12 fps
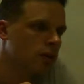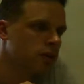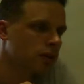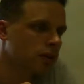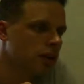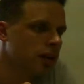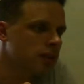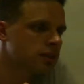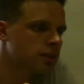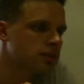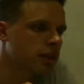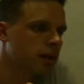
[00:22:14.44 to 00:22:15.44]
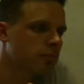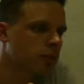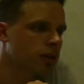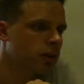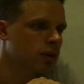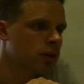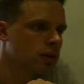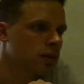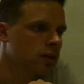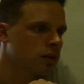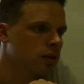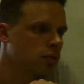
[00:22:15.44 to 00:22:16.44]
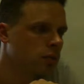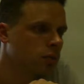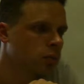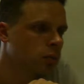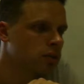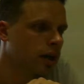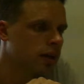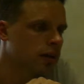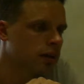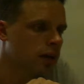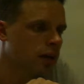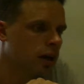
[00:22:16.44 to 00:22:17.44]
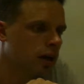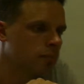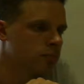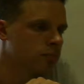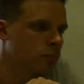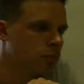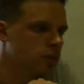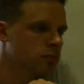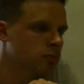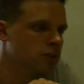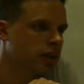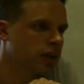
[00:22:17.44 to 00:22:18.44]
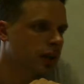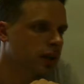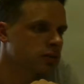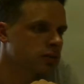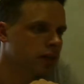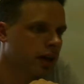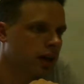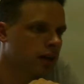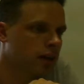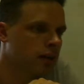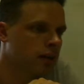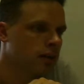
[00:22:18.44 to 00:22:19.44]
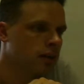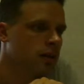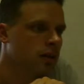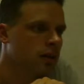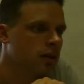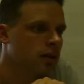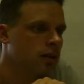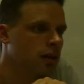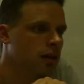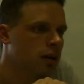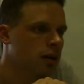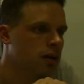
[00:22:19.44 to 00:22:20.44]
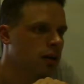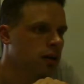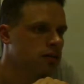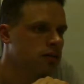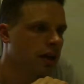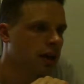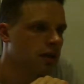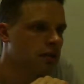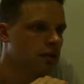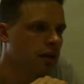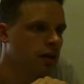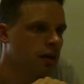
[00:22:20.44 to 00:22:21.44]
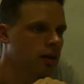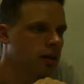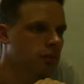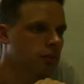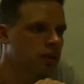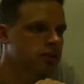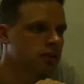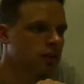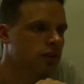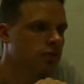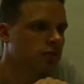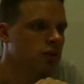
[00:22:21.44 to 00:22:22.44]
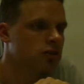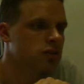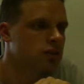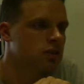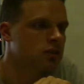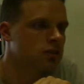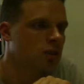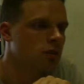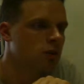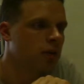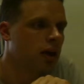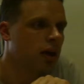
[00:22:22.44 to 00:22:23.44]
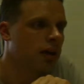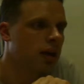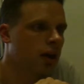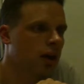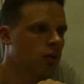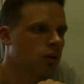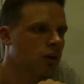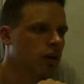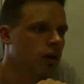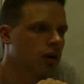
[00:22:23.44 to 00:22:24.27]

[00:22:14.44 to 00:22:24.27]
So here's an example. We just bring our Scala Z implicit conversions into scope, and now